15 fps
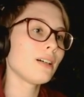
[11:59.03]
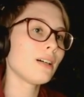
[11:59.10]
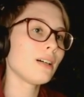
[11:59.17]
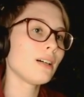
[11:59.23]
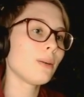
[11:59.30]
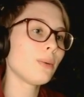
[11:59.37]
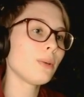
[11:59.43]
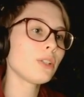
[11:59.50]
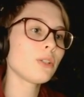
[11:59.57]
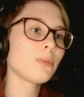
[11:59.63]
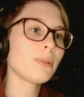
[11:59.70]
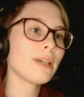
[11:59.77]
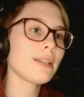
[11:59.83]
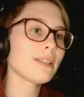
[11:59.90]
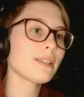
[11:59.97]
Once you
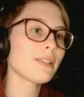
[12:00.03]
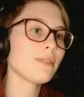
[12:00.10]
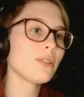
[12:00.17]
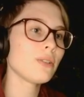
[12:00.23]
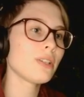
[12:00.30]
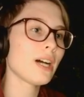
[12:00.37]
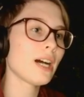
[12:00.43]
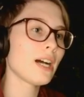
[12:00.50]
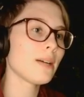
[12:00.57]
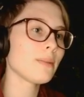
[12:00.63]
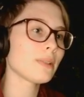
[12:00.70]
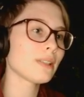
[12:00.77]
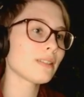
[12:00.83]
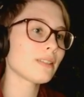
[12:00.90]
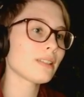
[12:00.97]
play this a few
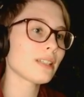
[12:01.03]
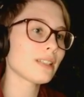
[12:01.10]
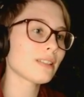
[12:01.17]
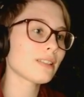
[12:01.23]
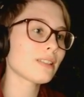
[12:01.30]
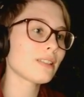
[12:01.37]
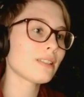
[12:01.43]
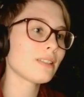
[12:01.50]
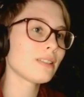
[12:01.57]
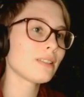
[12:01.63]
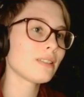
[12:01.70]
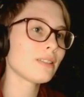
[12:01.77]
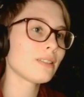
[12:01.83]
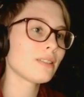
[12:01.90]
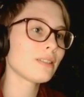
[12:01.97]
times, it gets
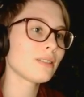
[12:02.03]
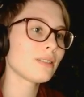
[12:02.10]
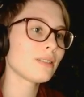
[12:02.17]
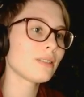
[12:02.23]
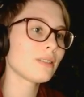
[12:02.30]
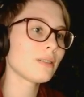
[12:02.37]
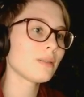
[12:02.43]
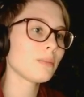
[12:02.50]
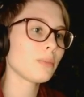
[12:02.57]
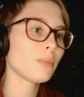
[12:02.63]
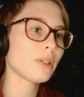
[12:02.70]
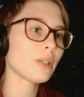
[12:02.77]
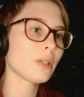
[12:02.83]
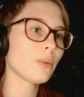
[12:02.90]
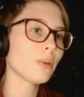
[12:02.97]

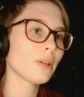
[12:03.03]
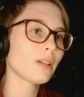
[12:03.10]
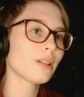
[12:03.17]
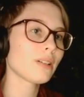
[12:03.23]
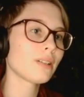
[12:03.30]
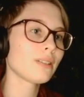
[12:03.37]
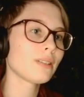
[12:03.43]
pretty quick.